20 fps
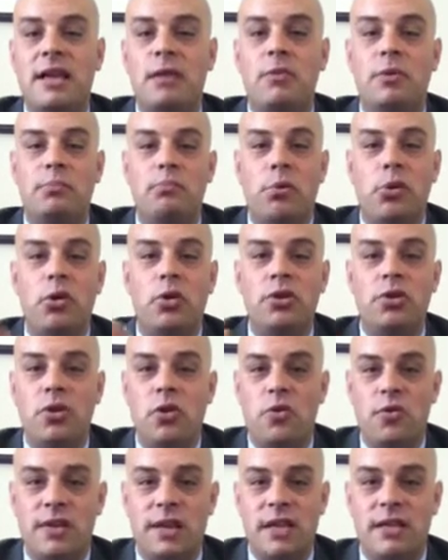They would burn
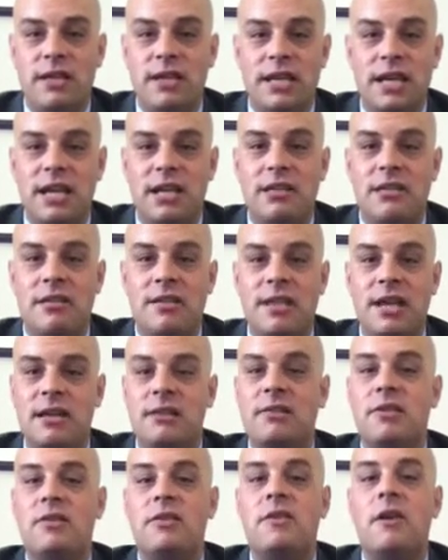those as an
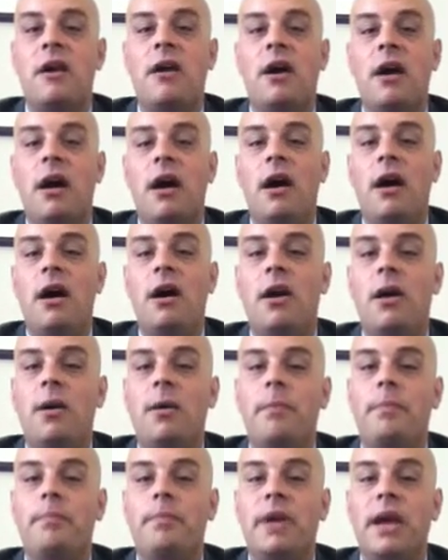incense,
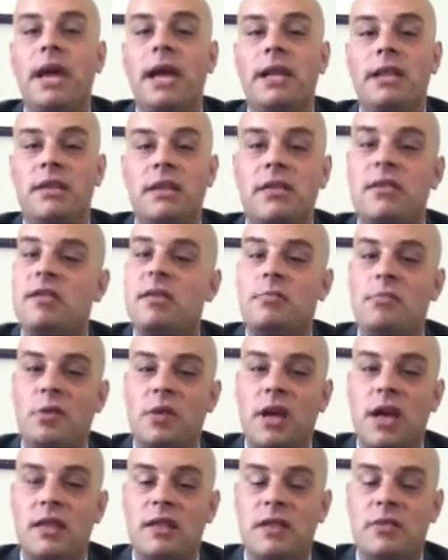and this
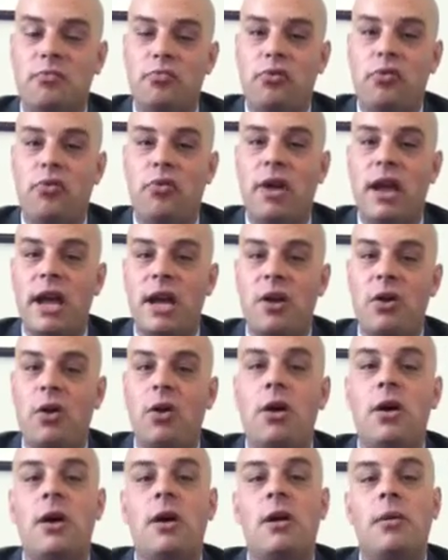symbolizes
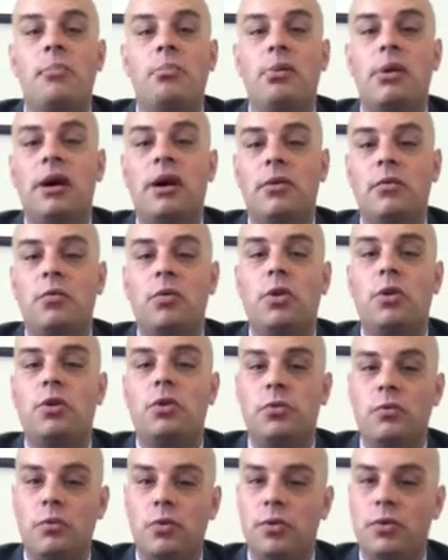prayer, but
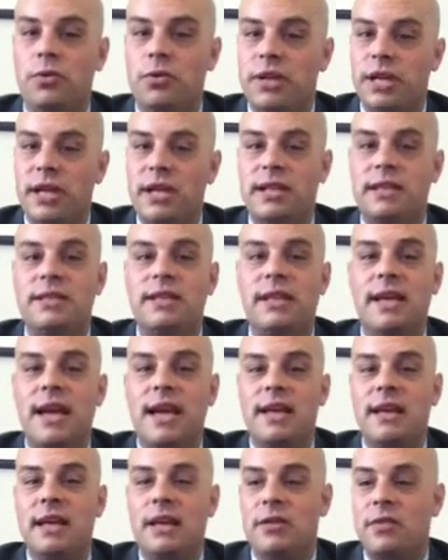we'll get into
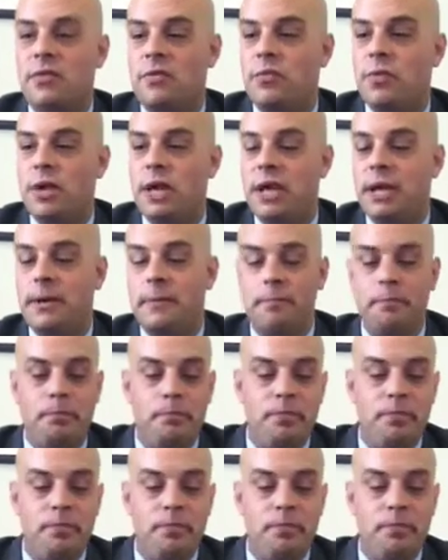that next week.